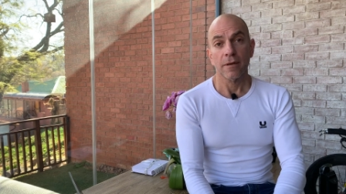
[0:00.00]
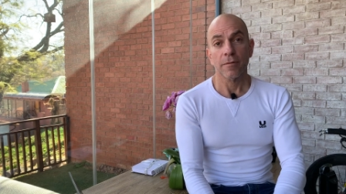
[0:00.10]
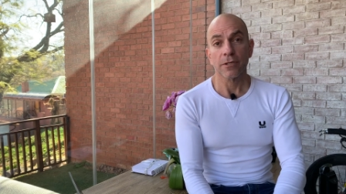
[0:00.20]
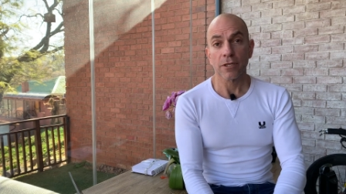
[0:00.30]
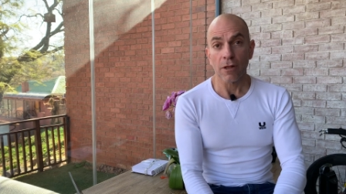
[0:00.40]

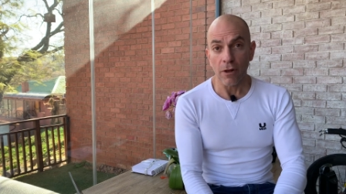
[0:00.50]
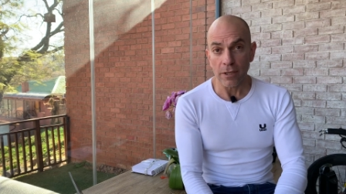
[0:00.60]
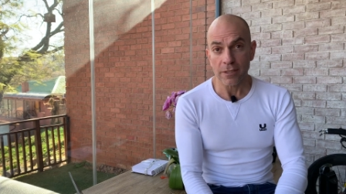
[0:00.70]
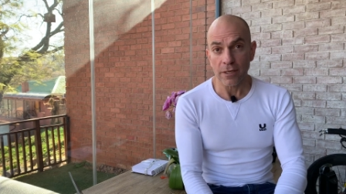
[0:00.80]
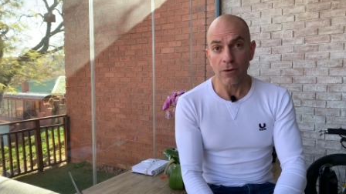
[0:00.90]
Because the
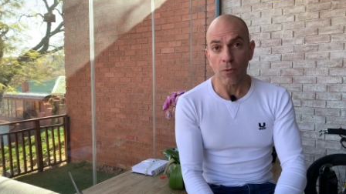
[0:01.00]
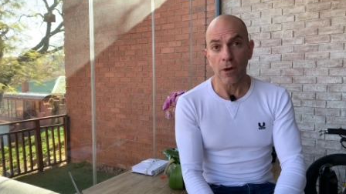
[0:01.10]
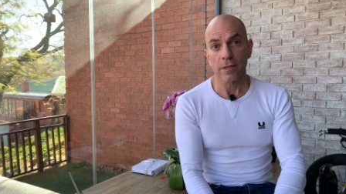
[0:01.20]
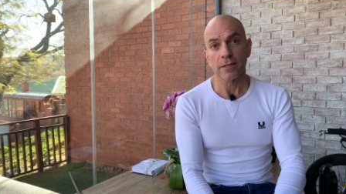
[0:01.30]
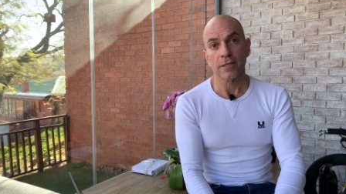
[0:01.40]
last thing you
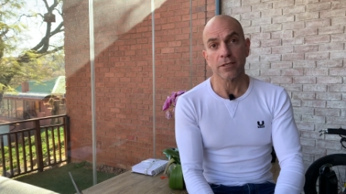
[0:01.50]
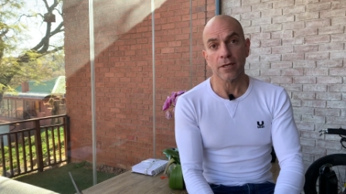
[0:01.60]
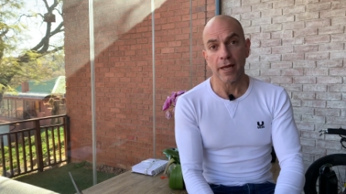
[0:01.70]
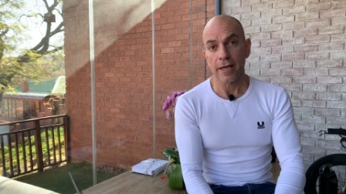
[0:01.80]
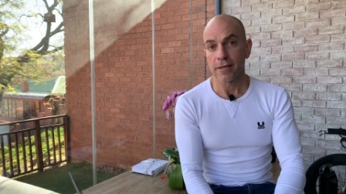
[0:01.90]
want is to
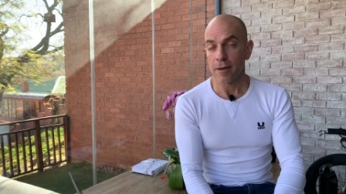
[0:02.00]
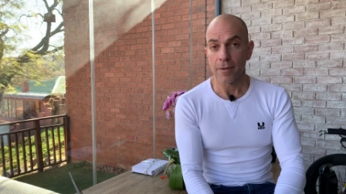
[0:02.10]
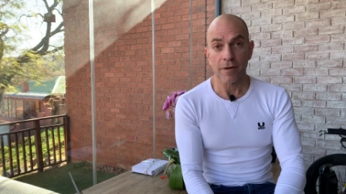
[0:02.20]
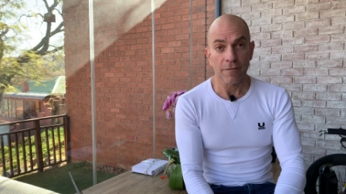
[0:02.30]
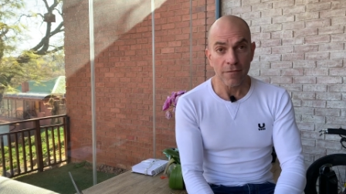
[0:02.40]
land up
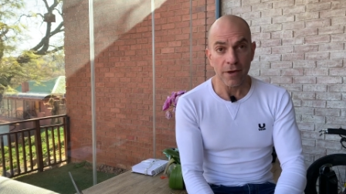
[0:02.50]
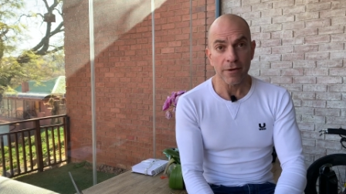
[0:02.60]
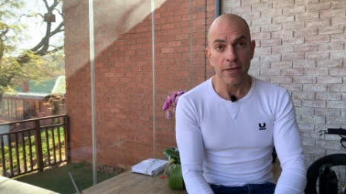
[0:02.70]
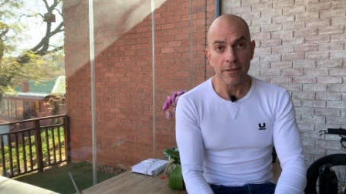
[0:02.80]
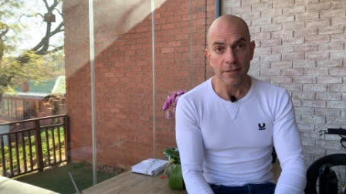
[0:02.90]
in a
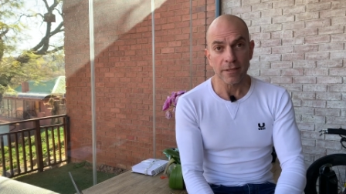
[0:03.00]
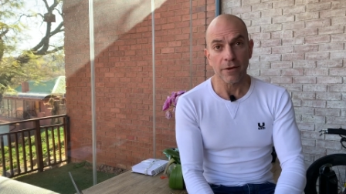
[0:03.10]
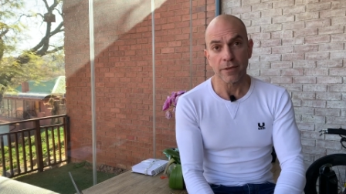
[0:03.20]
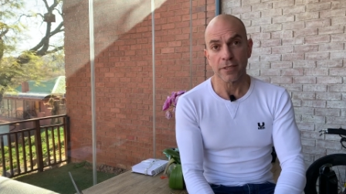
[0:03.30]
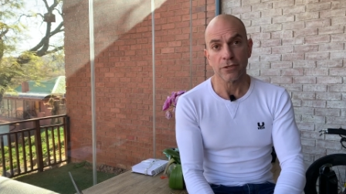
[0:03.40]
very
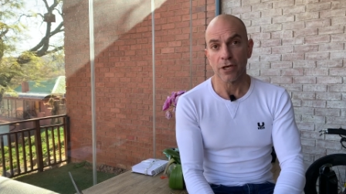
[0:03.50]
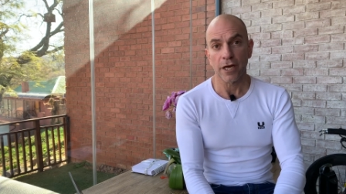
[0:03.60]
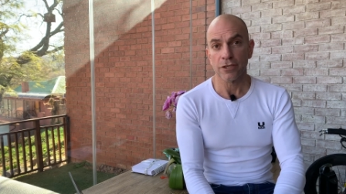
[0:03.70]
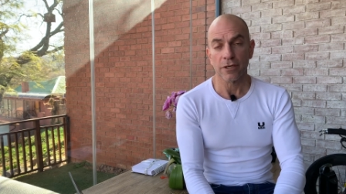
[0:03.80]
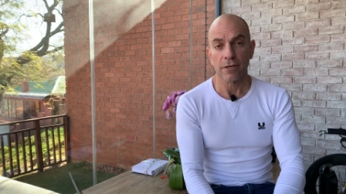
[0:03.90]
serious
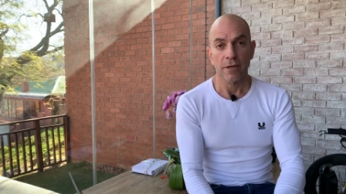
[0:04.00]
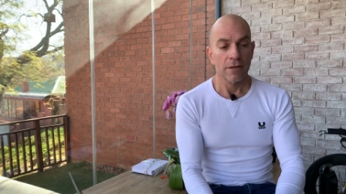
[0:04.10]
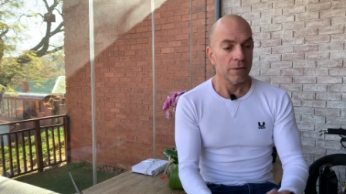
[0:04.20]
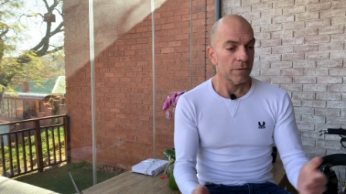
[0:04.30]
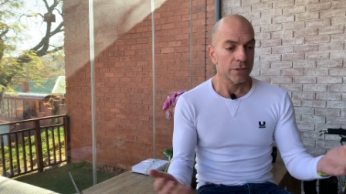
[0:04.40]
situation,
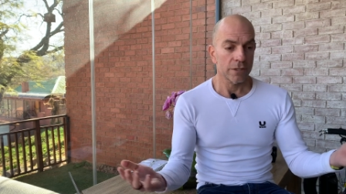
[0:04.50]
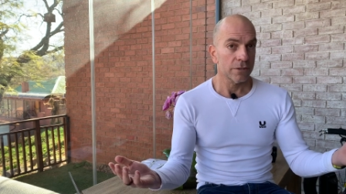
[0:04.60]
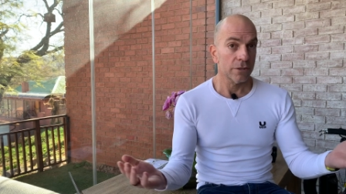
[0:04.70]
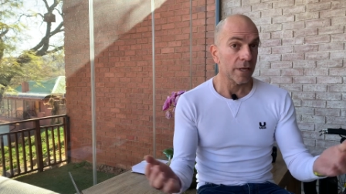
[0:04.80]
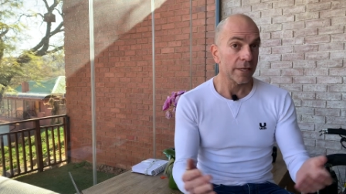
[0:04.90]
which is
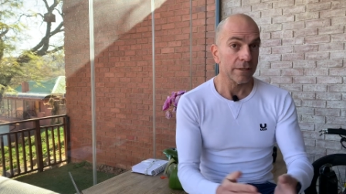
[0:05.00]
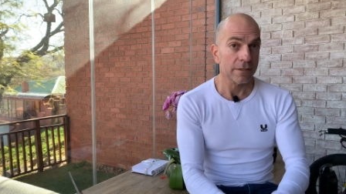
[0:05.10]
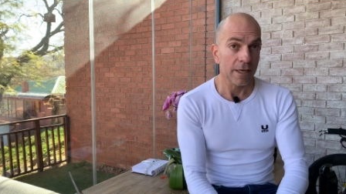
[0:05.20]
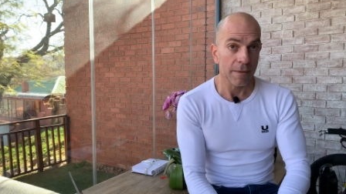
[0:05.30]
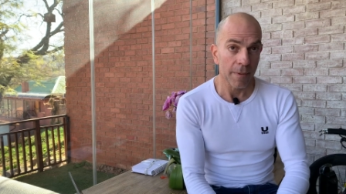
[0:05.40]
too late to
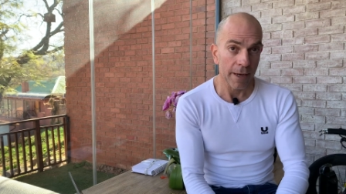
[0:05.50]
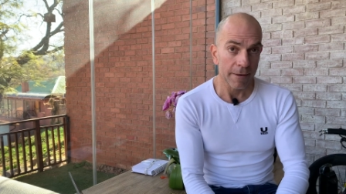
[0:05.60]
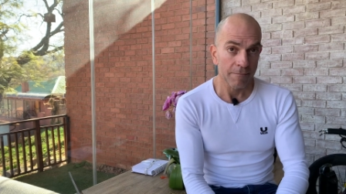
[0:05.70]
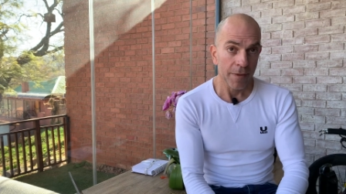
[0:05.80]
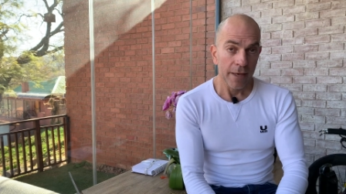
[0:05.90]
take back.
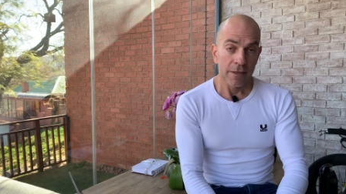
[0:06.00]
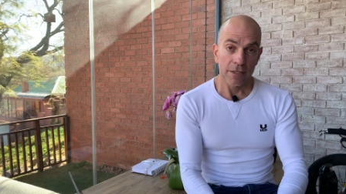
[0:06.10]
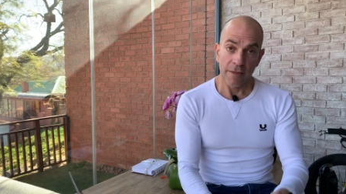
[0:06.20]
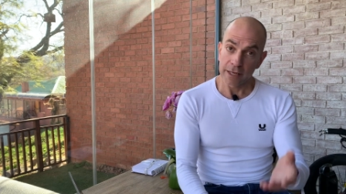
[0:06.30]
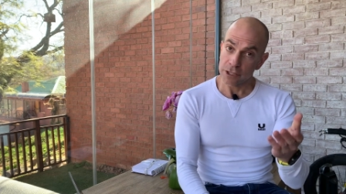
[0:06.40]

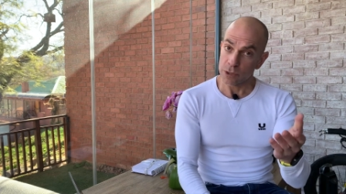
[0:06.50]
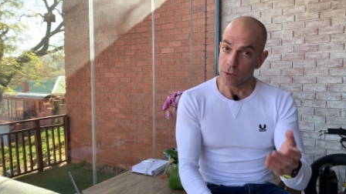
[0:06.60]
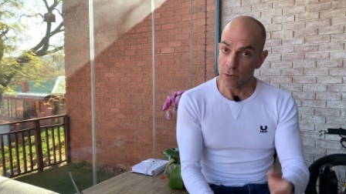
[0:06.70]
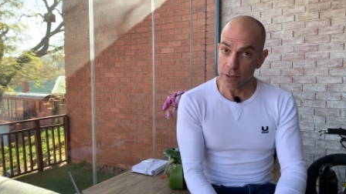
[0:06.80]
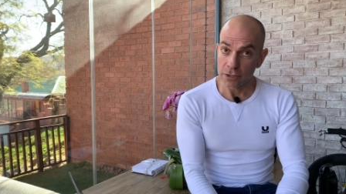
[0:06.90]
So that's just what
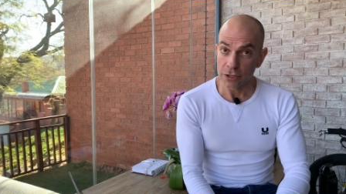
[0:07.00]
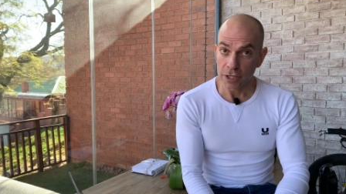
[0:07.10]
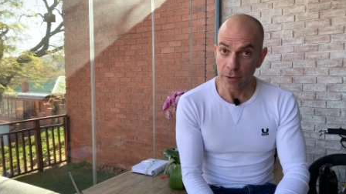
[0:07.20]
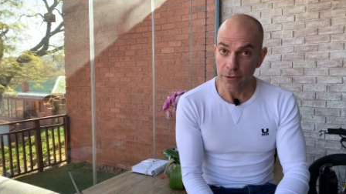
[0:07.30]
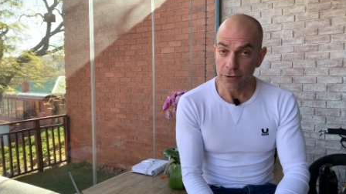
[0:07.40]
I wanted to
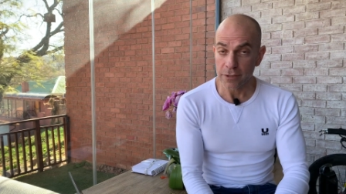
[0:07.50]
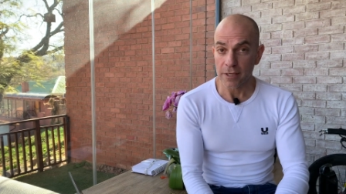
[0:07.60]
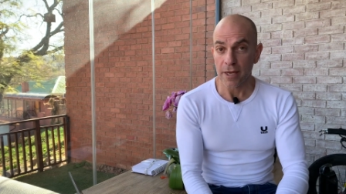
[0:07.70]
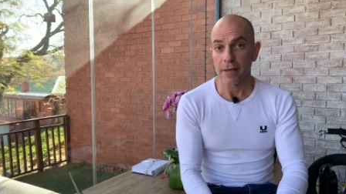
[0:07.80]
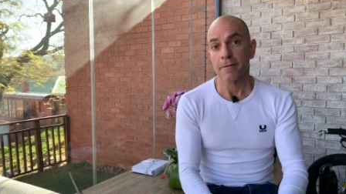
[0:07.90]
share with you
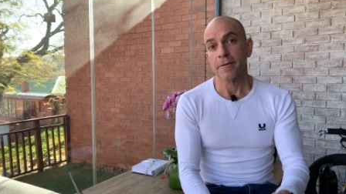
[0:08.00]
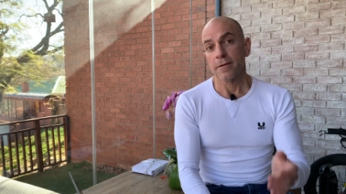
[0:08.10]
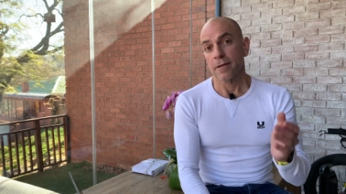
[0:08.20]
today.